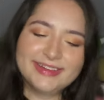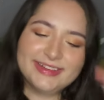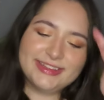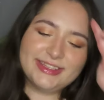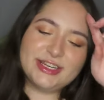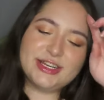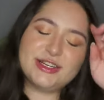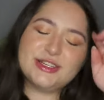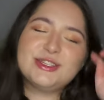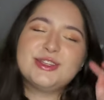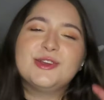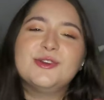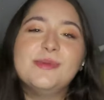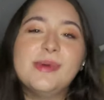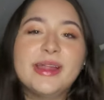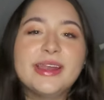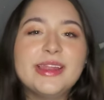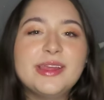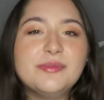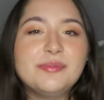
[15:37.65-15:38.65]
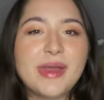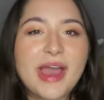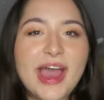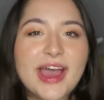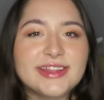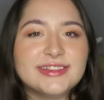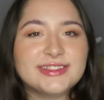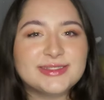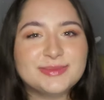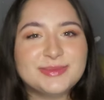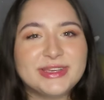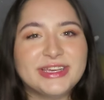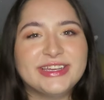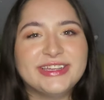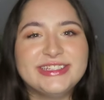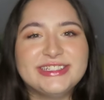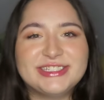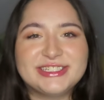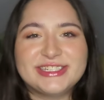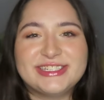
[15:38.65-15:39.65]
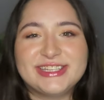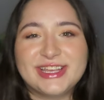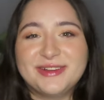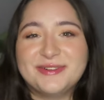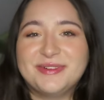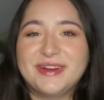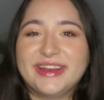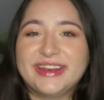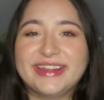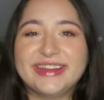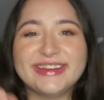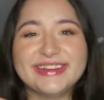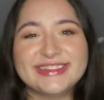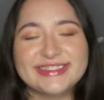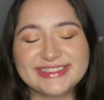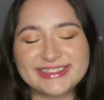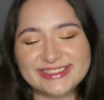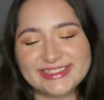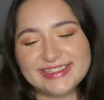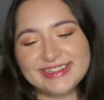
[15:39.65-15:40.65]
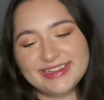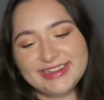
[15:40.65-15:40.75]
There are too many bad speeches at weddings.